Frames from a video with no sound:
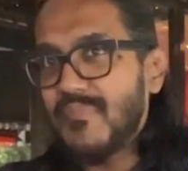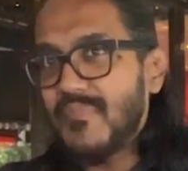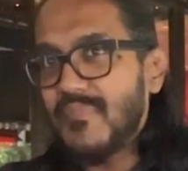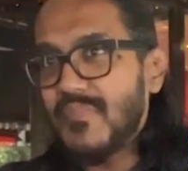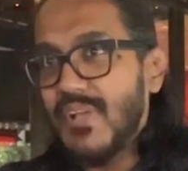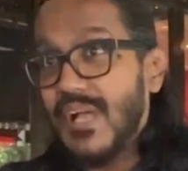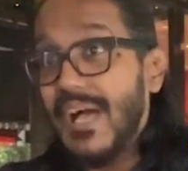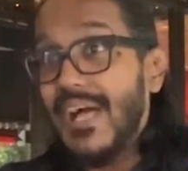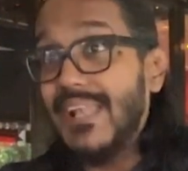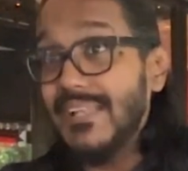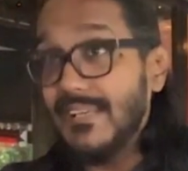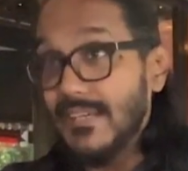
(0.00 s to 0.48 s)

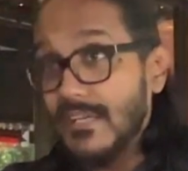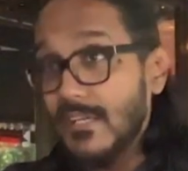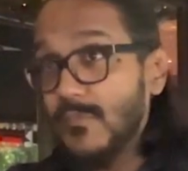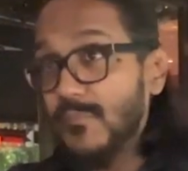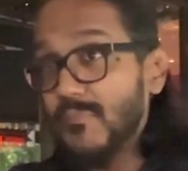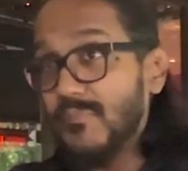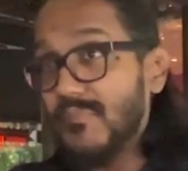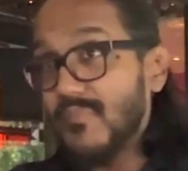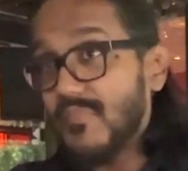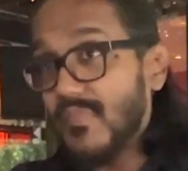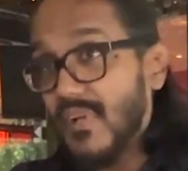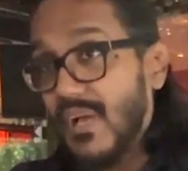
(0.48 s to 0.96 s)
color
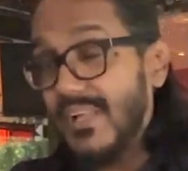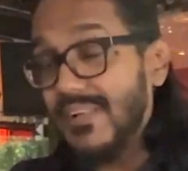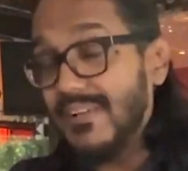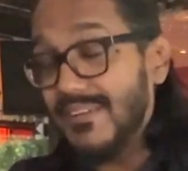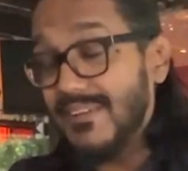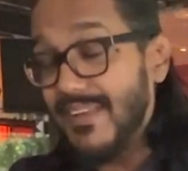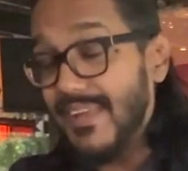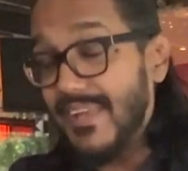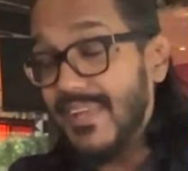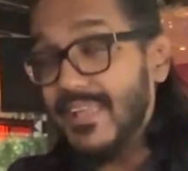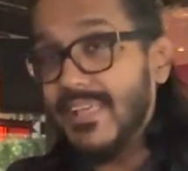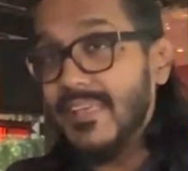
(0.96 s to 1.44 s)

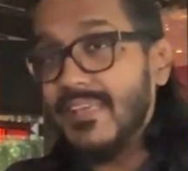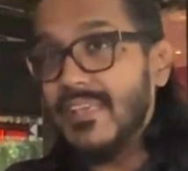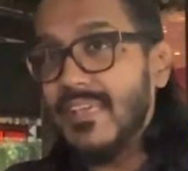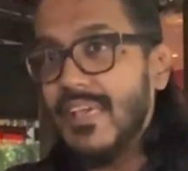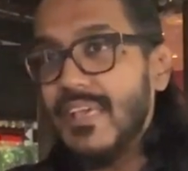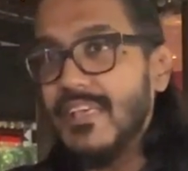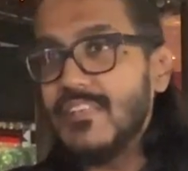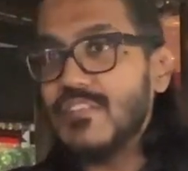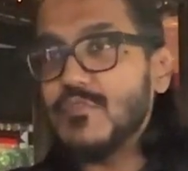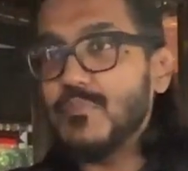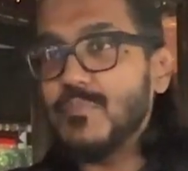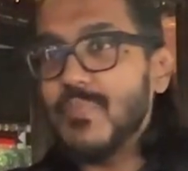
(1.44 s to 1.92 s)
grading
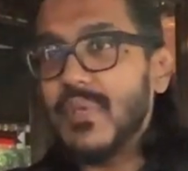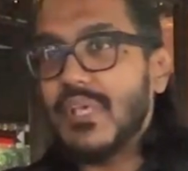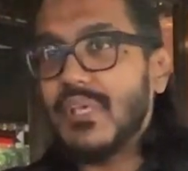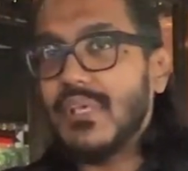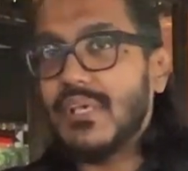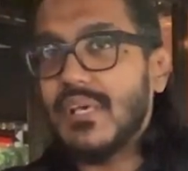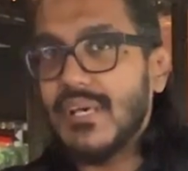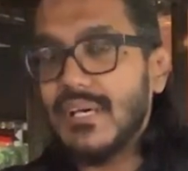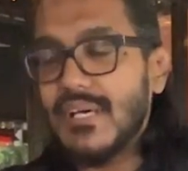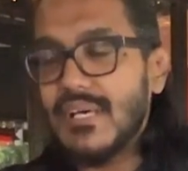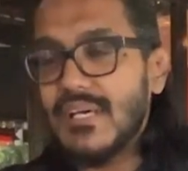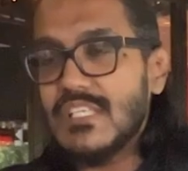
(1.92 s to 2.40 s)
is
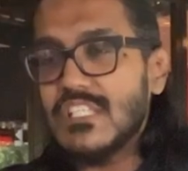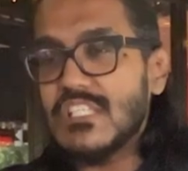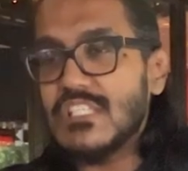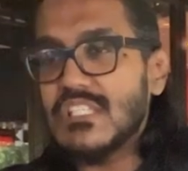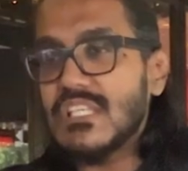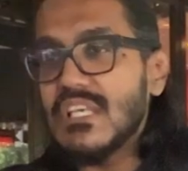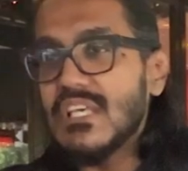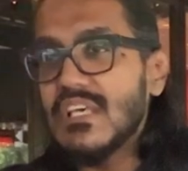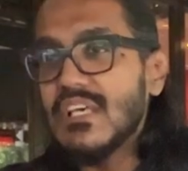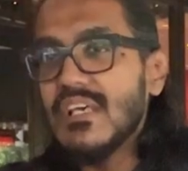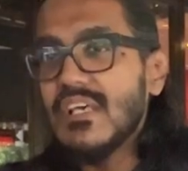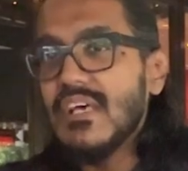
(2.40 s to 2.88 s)
because
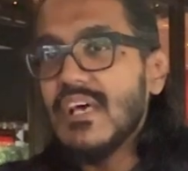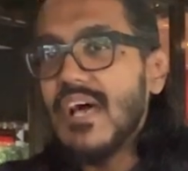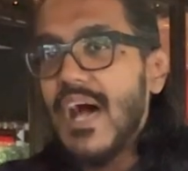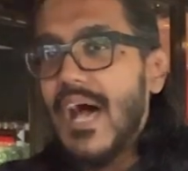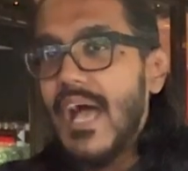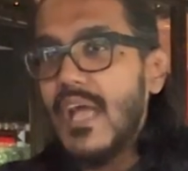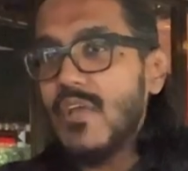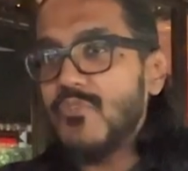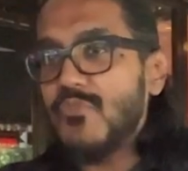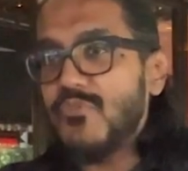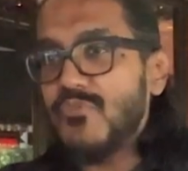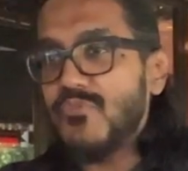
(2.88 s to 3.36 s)

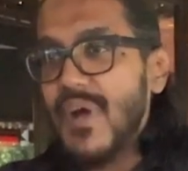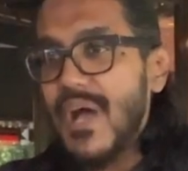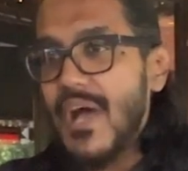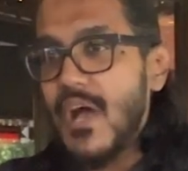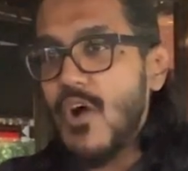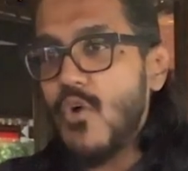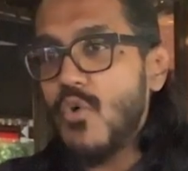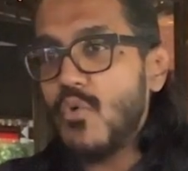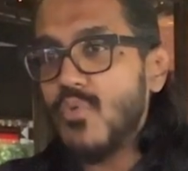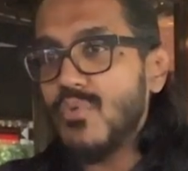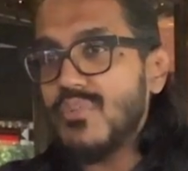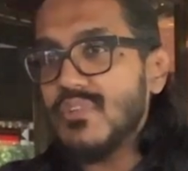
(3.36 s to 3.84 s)
I
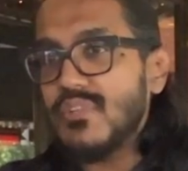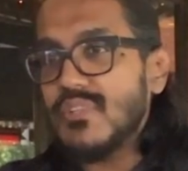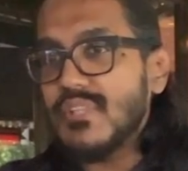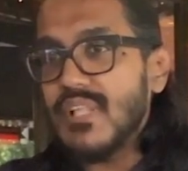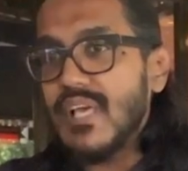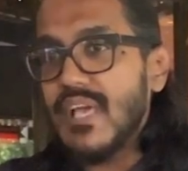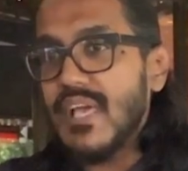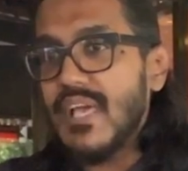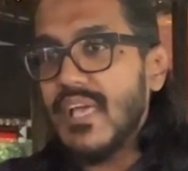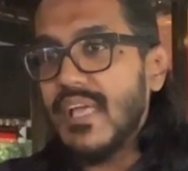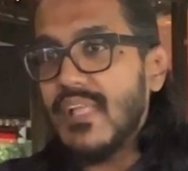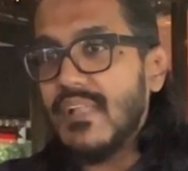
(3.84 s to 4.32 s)
found
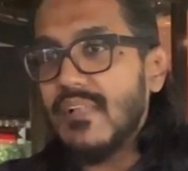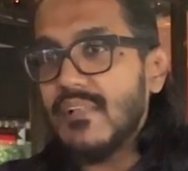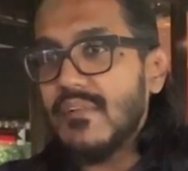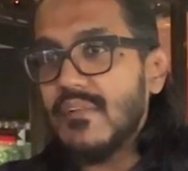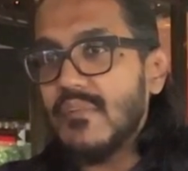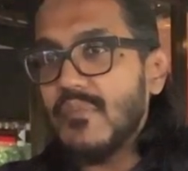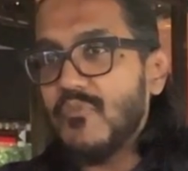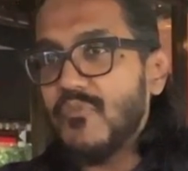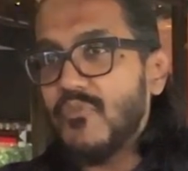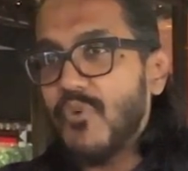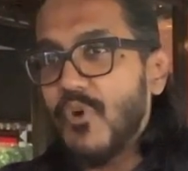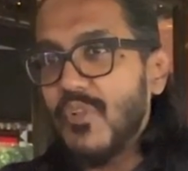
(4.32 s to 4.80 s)
that
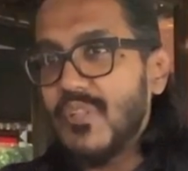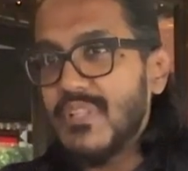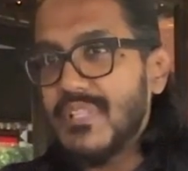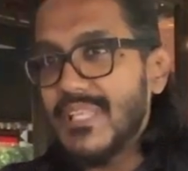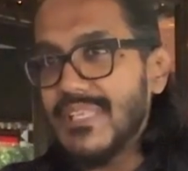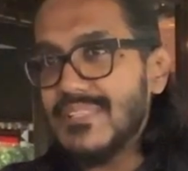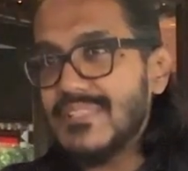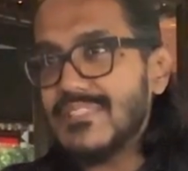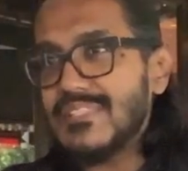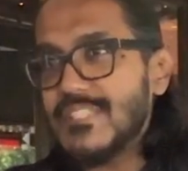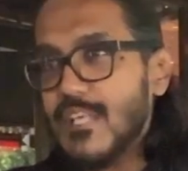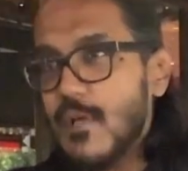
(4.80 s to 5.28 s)
for
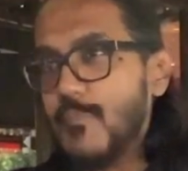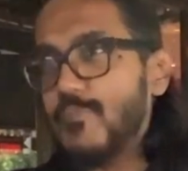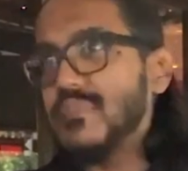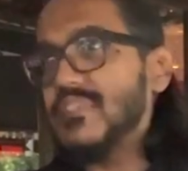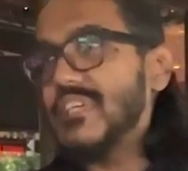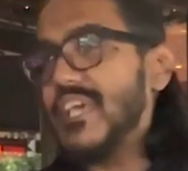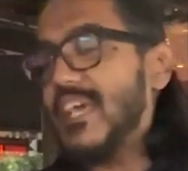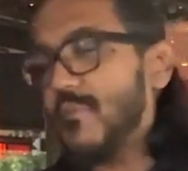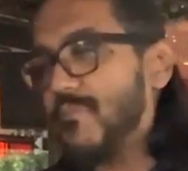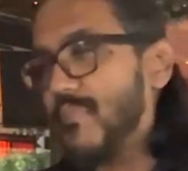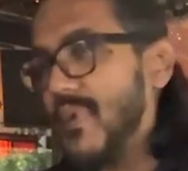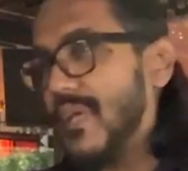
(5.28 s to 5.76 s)
this
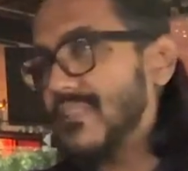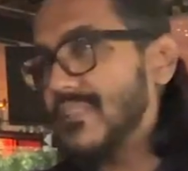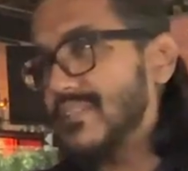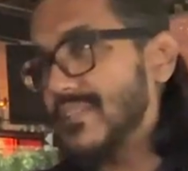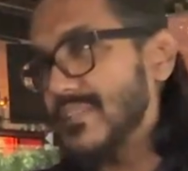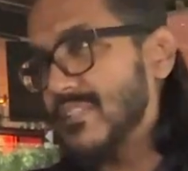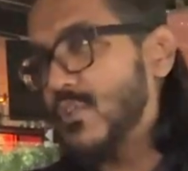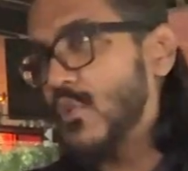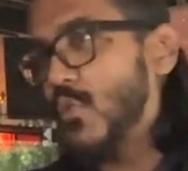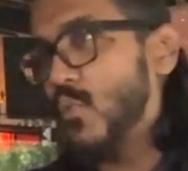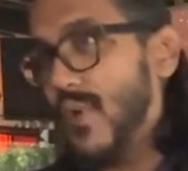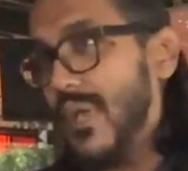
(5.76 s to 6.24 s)
subject matter
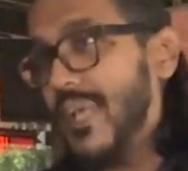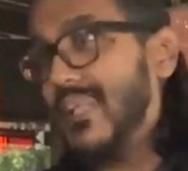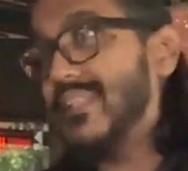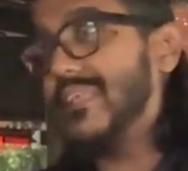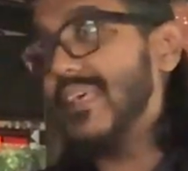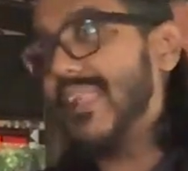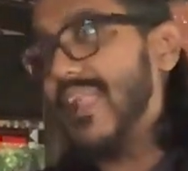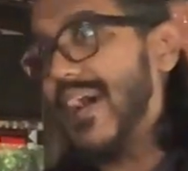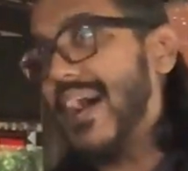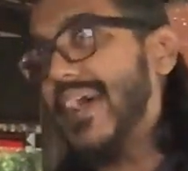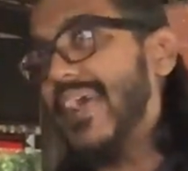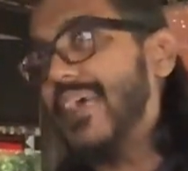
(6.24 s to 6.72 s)
and the way
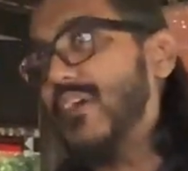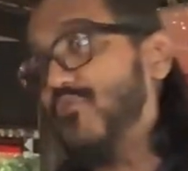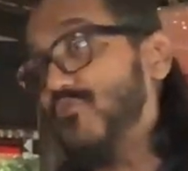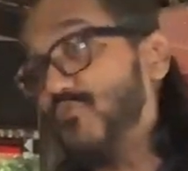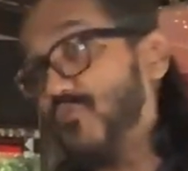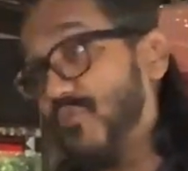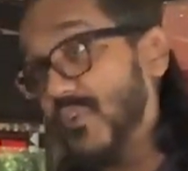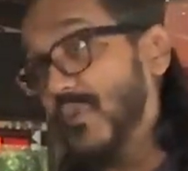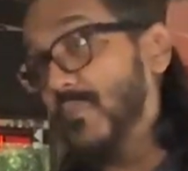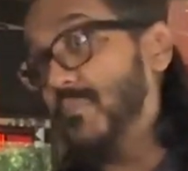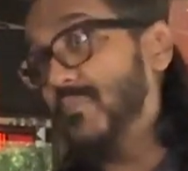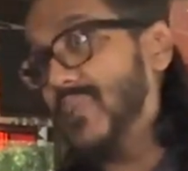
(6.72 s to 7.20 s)
that I
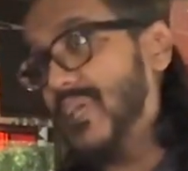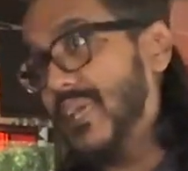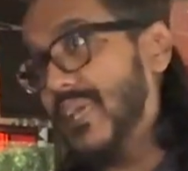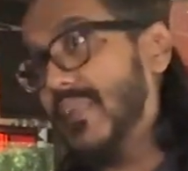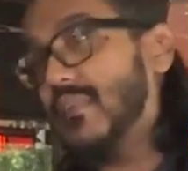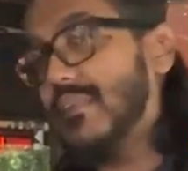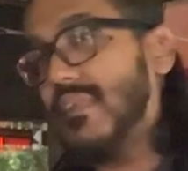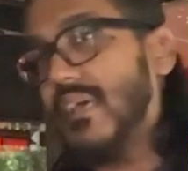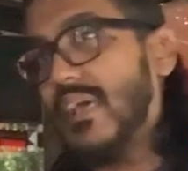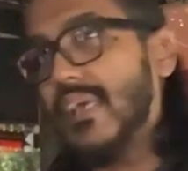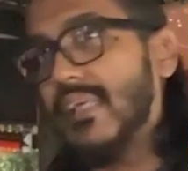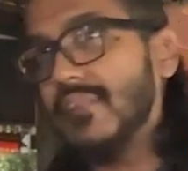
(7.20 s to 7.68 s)
filmed it
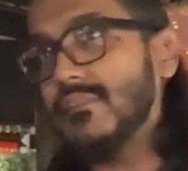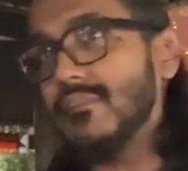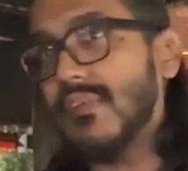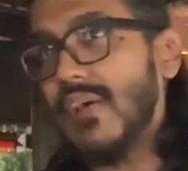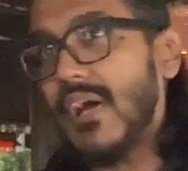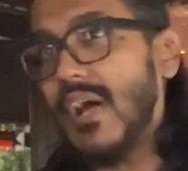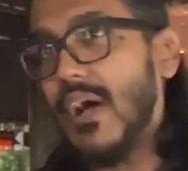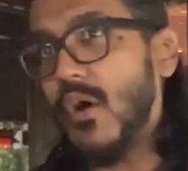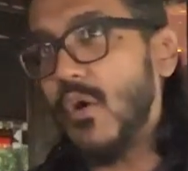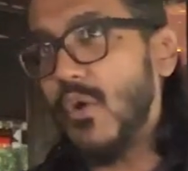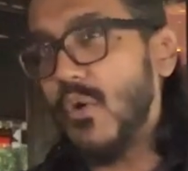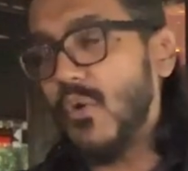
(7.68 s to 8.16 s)
and
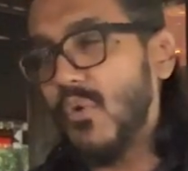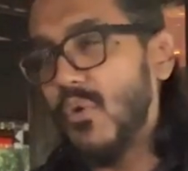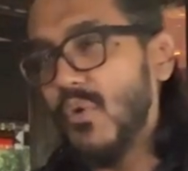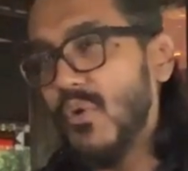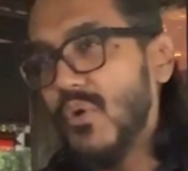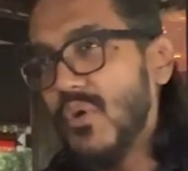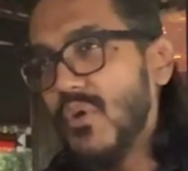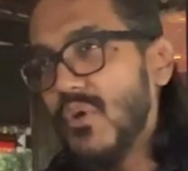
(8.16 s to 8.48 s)
how